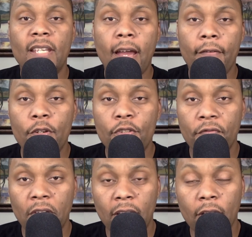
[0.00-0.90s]
our future
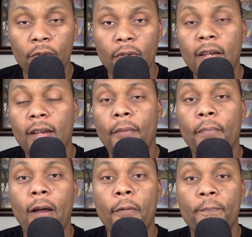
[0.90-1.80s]
video
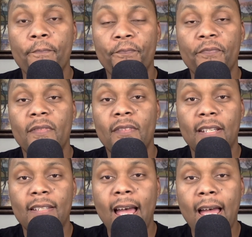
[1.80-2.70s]
about the
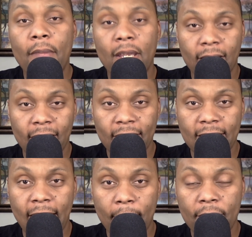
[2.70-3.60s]
timing of the
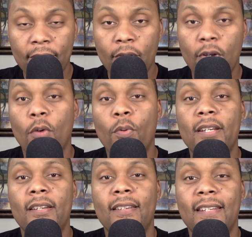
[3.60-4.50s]
Sabbath or
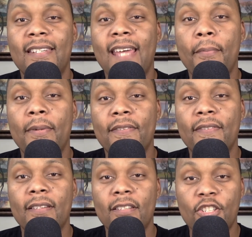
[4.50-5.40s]
when the Sabbath
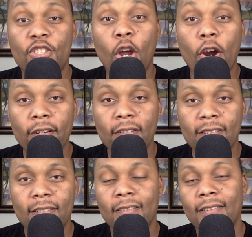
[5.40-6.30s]

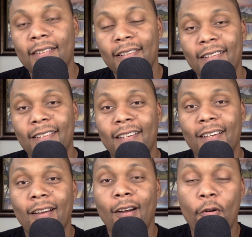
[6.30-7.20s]
starts.
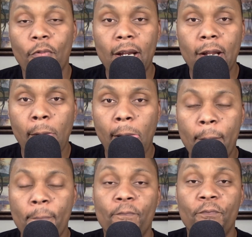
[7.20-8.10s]
Alrighty,
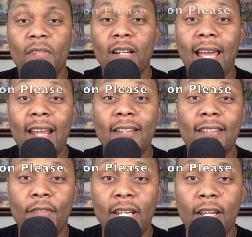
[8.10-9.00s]
like the
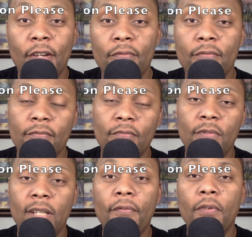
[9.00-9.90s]
video.
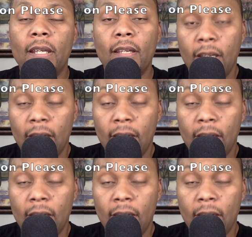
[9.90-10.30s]
Definitely